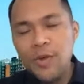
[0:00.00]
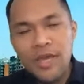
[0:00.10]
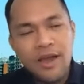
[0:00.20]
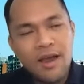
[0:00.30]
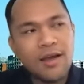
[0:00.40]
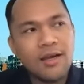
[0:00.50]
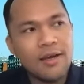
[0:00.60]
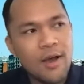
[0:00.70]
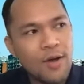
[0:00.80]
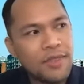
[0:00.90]
we are
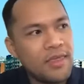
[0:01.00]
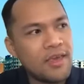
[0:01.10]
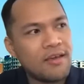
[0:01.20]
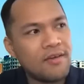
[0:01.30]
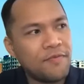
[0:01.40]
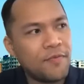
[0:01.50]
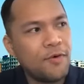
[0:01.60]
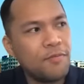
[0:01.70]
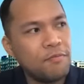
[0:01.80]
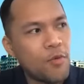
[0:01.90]
now, I think
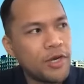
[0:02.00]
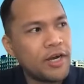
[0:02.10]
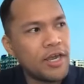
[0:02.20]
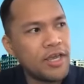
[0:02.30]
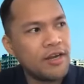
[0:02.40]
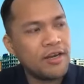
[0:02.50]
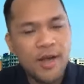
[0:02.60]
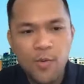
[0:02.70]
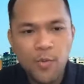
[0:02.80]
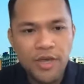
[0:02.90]
for more than a year
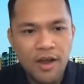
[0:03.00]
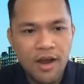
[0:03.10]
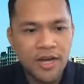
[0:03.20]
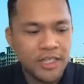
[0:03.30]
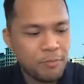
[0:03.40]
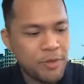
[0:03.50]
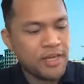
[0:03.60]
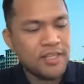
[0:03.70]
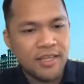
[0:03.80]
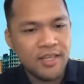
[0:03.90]
now, we are
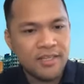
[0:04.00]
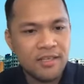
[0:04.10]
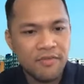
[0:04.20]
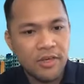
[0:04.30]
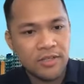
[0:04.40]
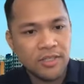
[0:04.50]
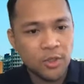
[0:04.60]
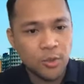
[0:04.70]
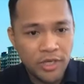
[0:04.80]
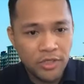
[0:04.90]
experiencing this difficult
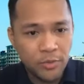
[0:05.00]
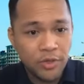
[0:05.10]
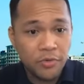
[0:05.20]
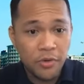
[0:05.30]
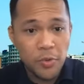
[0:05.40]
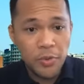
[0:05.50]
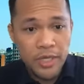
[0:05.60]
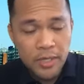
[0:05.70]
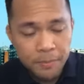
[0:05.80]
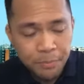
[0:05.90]
situation with
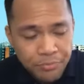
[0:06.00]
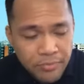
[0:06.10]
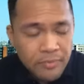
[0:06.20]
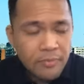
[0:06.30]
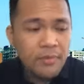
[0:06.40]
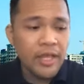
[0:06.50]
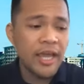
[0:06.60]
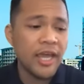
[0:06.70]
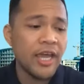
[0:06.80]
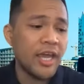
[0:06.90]
Corona.
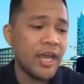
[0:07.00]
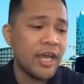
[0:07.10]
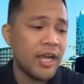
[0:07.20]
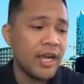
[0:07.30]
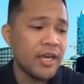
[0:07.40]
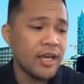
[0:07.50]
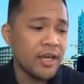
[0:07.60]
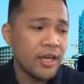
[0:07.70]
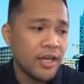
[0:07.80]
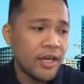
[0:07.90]
And
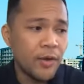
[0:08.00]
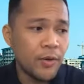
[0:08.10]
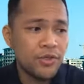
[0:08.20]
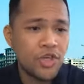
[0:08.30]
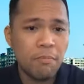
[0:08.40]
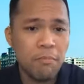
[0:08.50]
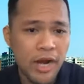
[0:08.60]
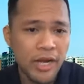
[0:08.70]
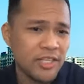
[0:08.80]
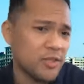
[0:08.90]
you know job
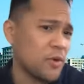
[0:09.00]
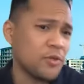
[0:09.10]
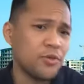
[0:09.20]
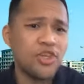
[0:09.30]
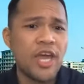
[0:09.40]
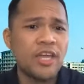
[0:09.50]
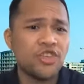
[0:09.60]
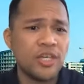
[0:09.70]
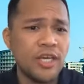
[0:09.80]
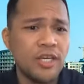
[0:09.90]
market is also
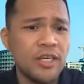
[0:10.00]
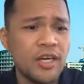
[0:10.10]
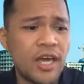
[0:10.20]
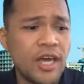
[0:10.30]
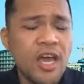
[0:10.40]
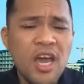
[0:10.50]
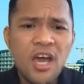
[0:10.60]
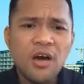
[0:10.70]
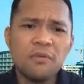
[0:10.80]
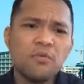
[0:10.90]
changing okay
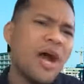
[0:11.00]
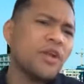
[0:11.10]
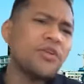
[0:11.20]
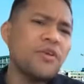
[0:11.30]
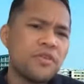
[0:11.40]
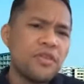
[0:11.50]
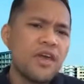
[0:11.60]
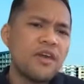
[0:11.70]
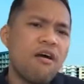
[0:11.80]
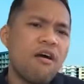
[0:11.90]
uh, what do you
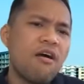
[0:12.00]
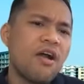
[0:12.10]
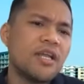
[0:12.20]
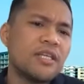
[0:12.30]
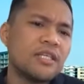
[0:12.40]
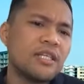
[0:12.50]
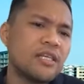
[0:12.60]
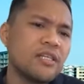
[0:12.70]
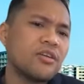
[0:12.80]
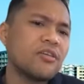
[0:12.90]
think are the
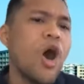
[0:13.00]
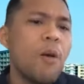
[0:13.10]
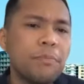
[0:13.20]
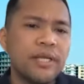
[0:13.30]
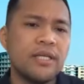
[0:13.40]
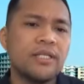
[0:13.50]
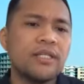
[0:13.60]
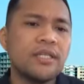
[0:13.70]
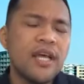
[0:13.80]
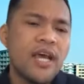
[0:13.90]
skills or
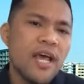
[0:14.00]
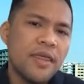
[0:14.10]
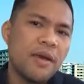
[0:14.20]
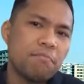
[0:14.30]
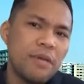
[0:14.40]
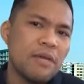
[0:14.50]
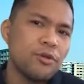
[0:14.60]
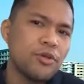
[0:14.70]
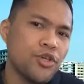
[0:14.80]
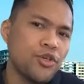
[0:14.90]
competence that
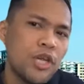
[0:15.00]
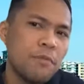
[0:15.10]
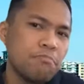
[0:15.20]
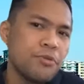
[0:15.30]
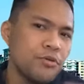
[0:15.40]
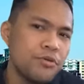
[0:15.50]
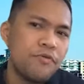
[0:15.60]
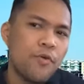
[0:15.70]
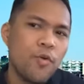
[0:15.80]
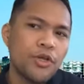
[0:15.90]
people should
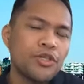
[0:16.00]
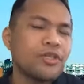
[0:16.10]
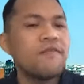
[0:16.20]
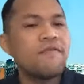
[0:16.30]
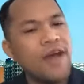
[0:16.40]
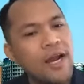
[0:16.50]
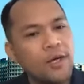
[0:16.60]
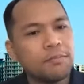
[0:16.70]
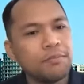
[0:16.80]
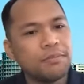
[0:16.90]
improve or should
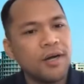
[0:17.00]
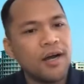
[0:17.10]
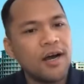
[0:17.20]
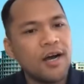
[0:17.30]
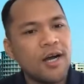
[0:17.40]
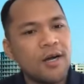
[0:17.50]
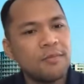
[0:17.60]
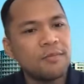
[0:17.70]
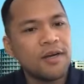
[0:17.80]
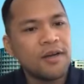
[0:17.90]
develop
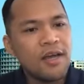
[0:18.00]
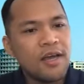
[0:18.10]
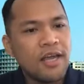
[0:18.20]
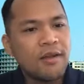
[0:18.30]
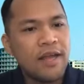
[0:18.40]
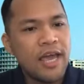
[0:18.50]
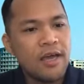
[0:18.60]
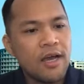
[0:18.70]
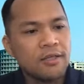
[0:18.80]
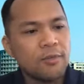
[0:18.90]
um, in
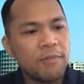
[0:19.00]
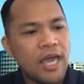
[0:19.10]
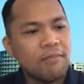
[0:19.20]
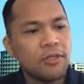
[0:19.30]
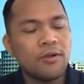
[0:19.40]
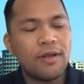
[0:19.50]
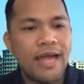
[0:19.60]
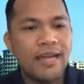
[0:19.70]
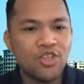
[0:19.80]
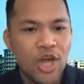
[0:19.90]
a, uh, to be able to
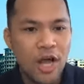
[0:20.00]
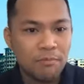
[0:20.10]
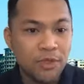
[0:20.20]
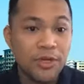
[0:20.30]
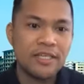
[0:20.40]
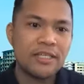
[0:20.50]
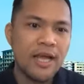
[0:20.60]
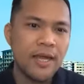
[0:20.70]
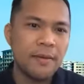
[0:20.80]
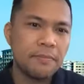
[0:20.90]
land a job during this
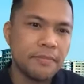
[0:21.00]
time